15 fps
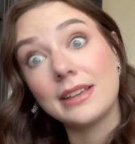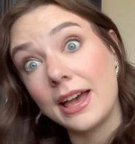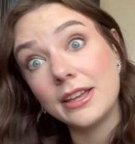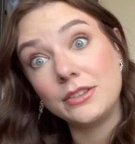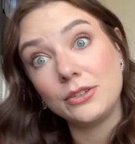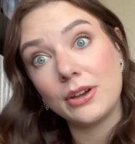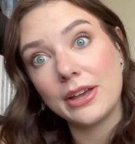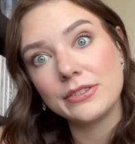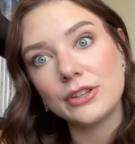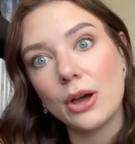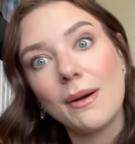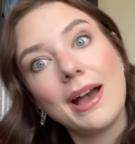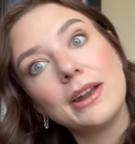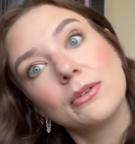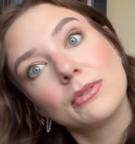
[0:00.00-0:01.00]
As you guys
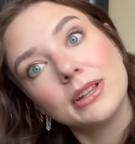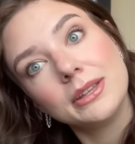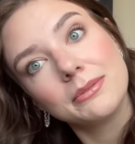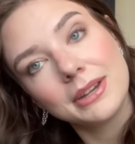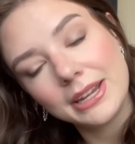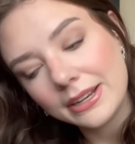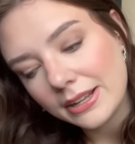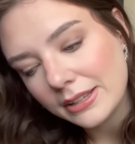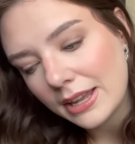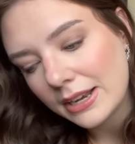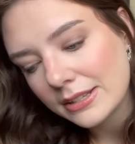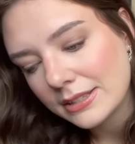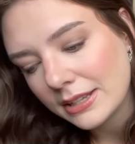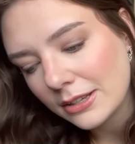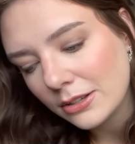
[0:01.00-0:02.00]
know, I don't really read a lot
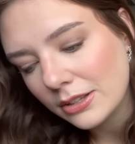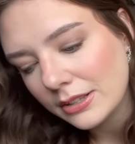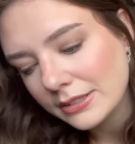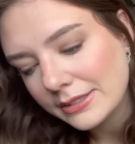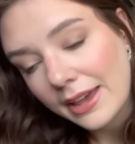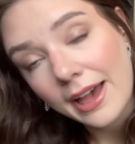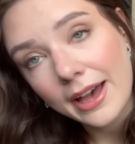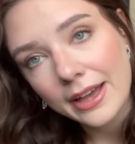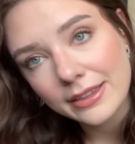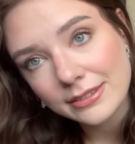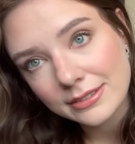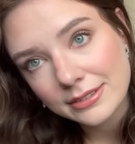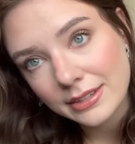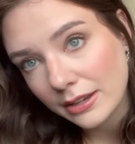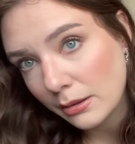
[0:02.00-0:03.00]
of single
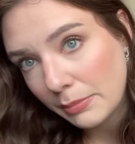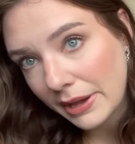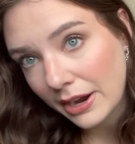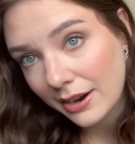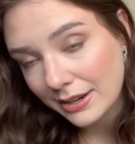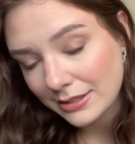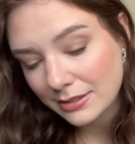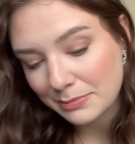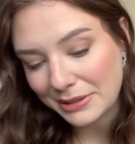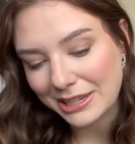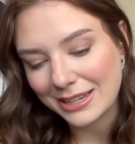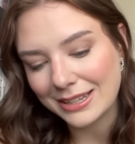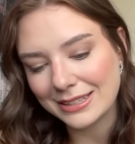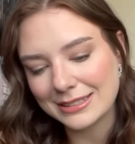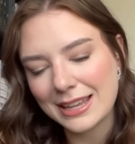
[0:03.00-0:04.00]
dads, single parents,
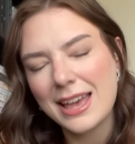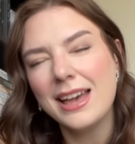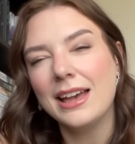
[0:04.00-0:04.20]
because